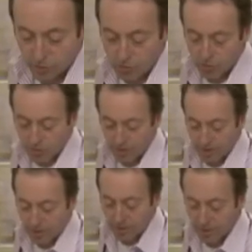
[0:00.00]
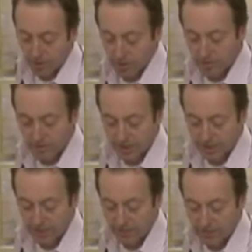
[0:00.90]
2 garlic cloves that
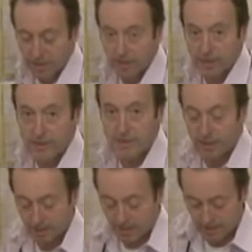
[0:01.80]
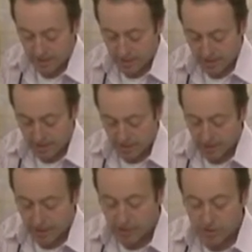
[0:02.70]
I have still the skin,
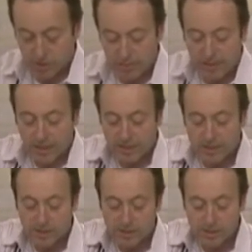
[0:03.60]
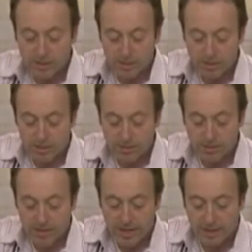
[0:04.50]
and I'm just gonna make an incision on
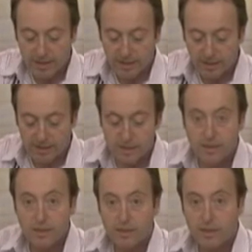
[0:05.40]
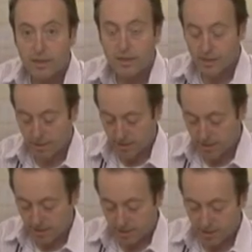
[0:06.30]
the back like this,
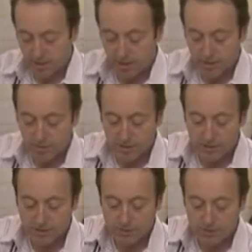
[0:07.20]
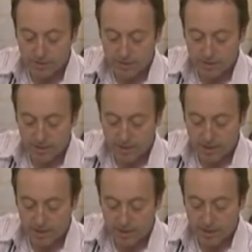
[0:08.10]
and the other one too.
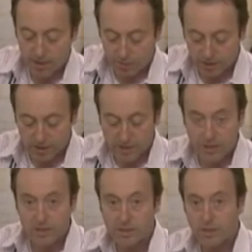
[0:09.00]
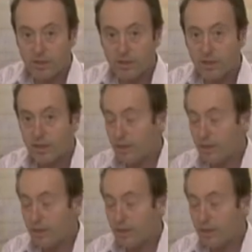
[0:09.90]
And with the skins on,